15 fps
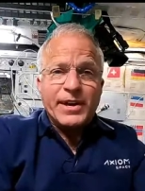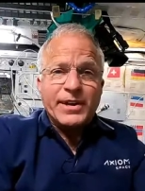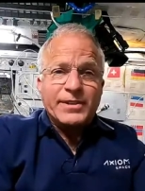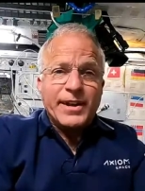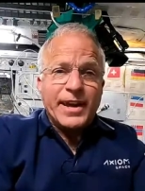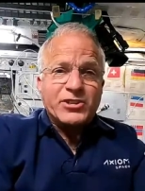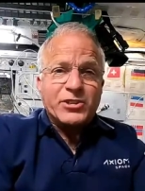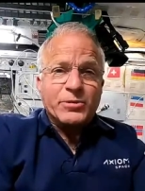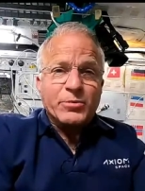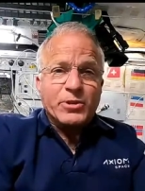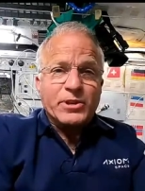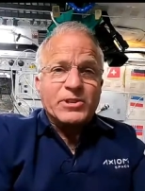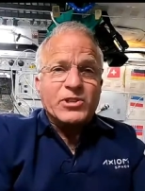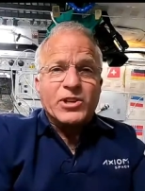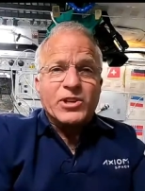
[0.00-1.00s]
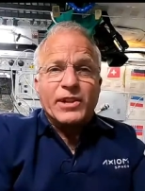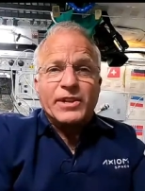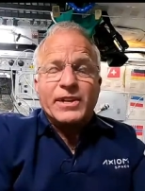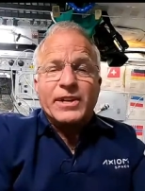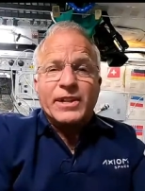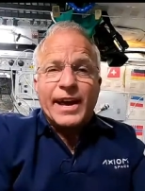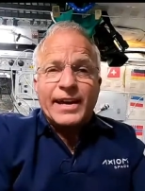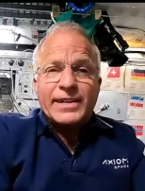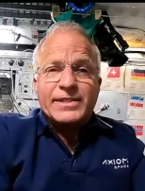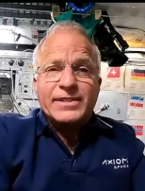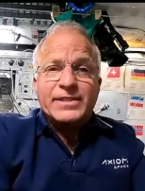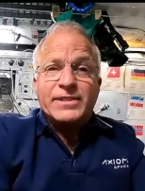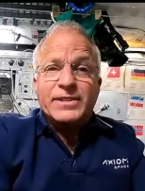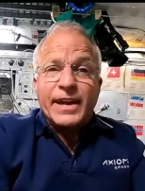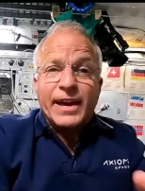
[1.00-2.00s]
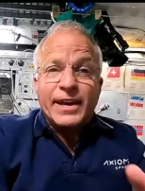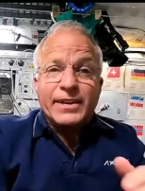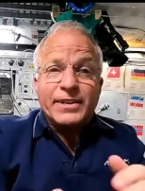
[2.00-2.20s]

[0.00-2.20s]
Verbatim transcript: Take some good solid classes that